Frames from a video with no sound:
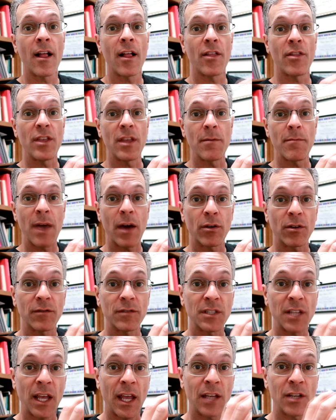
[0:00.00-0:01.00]
the amount of
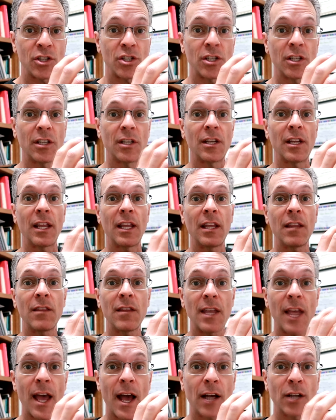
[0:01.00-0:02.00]
tension in
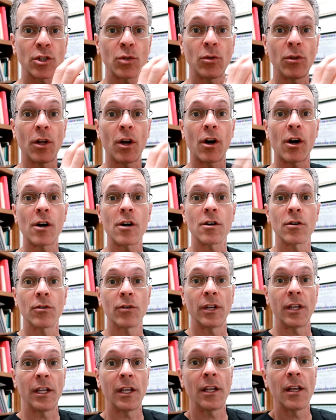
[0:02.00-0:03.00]
the actual
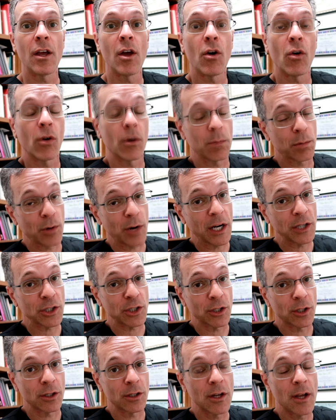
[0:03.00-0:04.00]
artery or
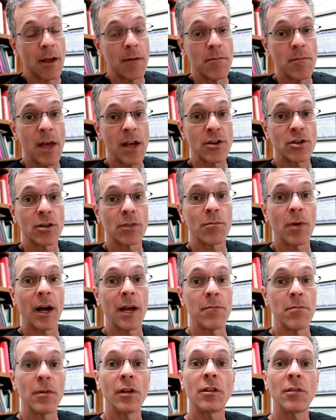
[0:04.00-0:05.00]
pressure measured
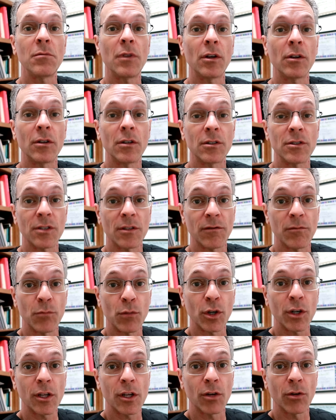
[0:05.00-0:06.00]
by millimeters of
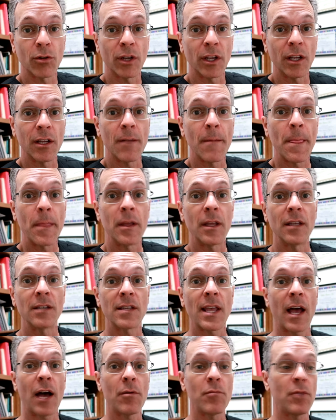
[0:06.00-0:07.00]
mercury is
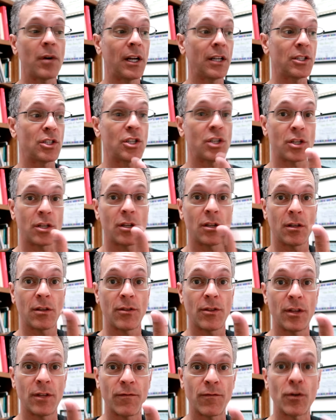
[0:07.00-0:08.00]
how much
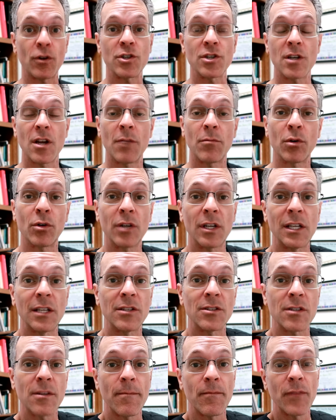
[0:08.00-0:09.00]
the first number
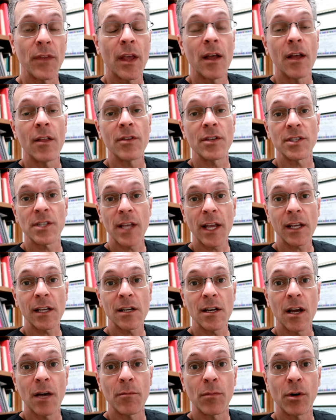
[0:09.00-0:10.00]
is. The second
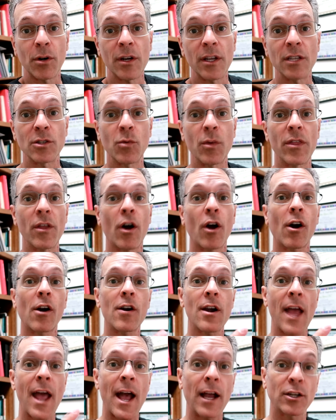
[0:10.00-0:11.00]
number is when the
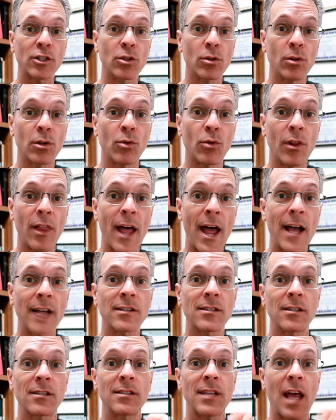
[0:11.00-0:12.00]
heart actually
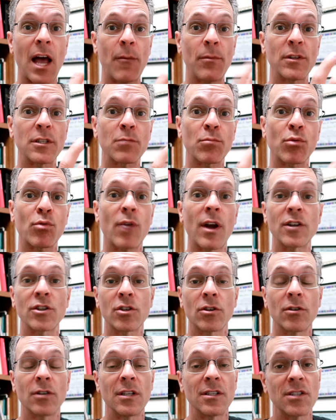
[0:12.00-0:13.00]
relaxes, how much
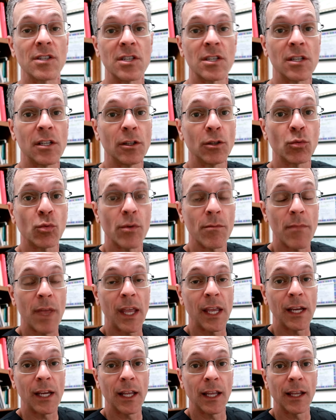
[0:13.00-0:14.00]
pressure is still
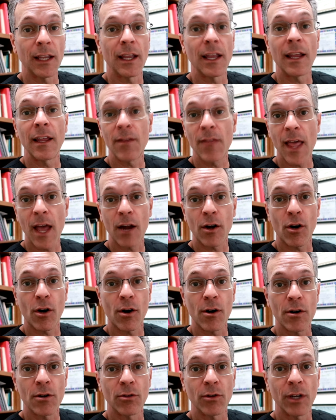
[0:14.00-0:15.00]
remaining in that
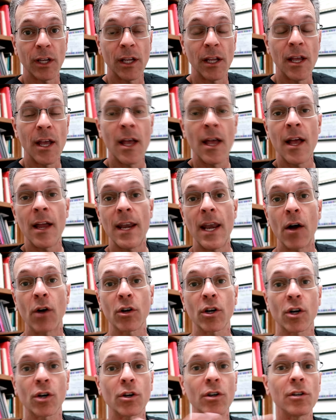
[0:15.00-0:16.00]
artery. Now,
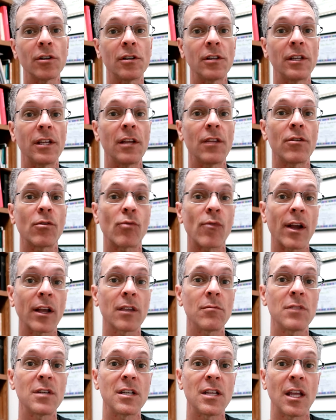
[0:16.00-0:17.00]
currently, the
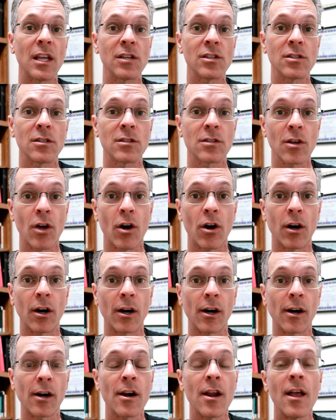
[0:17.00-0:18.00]
recommendations
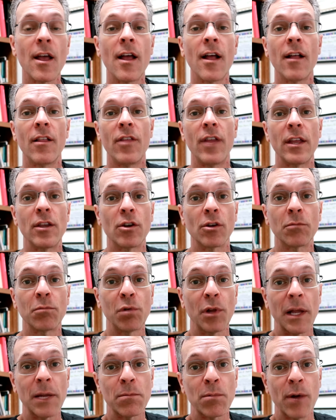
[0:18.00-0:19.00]
are that your
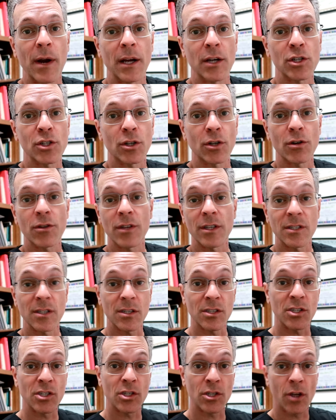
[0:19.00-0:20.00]
blood pressure, the
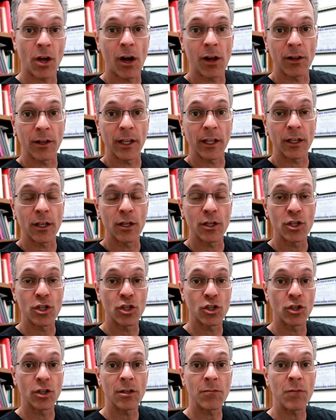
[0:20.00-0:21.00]
systolic,
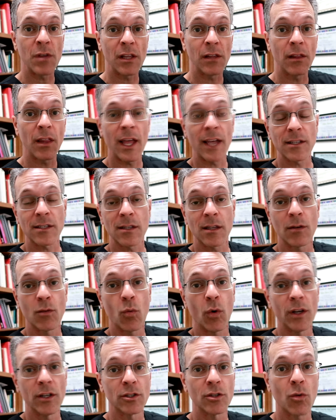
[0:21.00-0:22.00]
should be less than
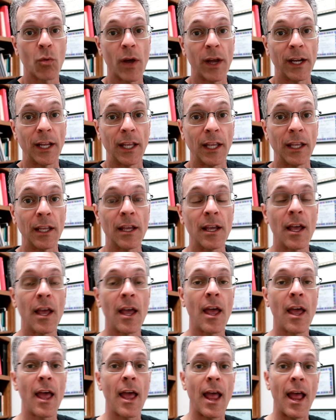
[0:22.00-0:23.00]
120,
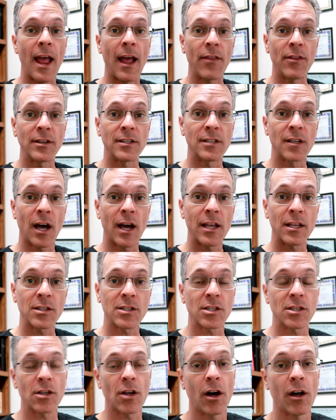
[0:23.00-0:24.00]
and the
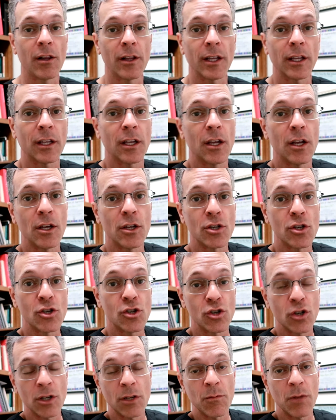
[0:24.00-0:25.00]
diastolic
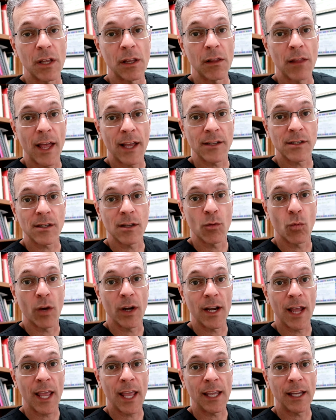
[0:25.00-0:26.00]
should be less than
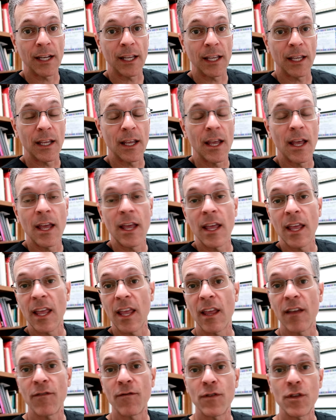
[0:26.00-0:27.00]
180.
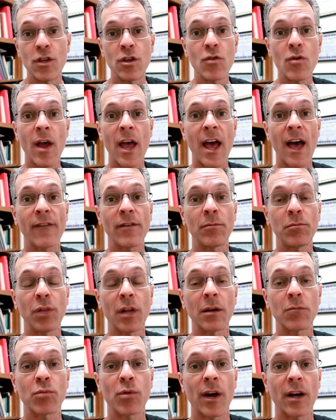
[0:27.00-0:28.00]
If you have a
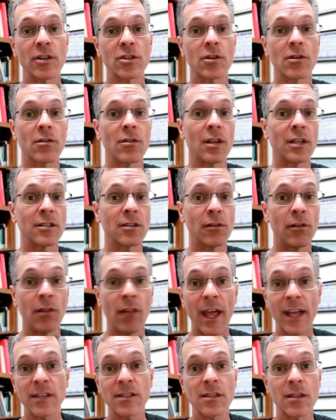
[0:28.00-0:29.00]
blood pressure that's
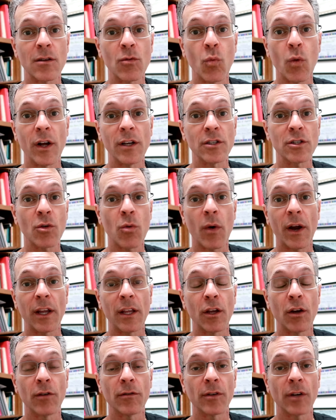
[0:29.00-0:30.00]
less than
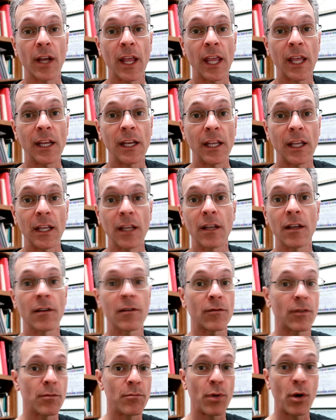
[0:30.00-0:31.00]
120 over 80
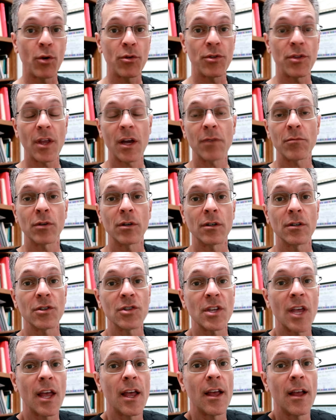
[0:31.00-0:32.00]
for both
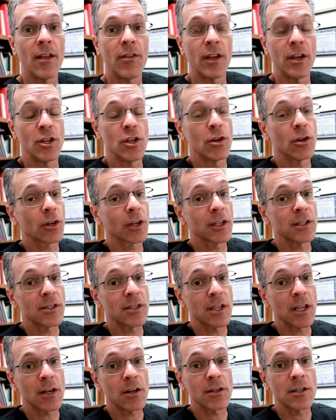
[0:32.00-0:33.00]
numbers, then you're
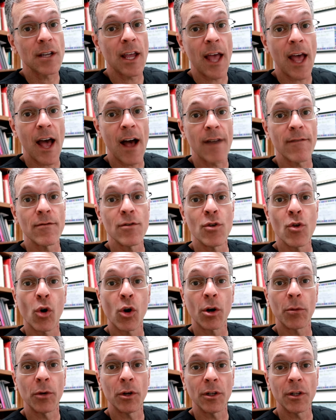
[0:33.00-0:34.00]
considered to have
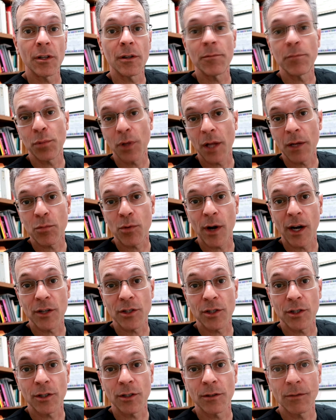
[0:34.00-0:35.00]
normal blood
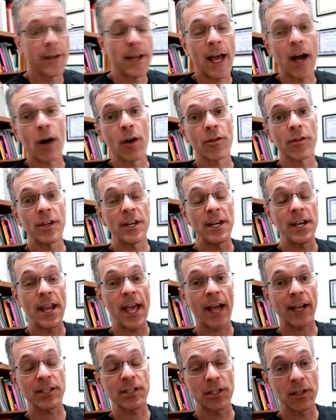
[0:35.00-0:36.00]
pressure. Now, the
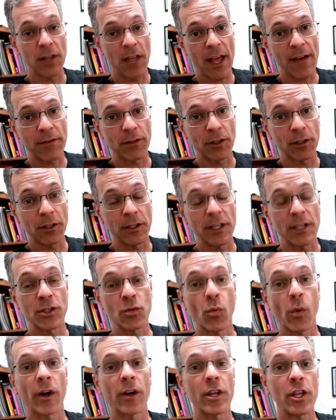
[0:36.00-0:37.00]
next level is
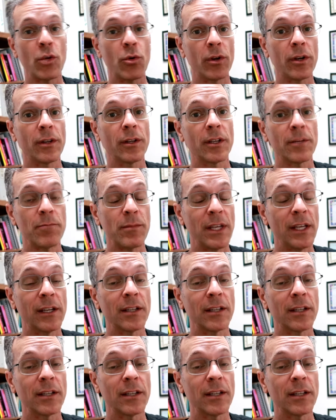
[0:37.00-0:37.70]
where you would be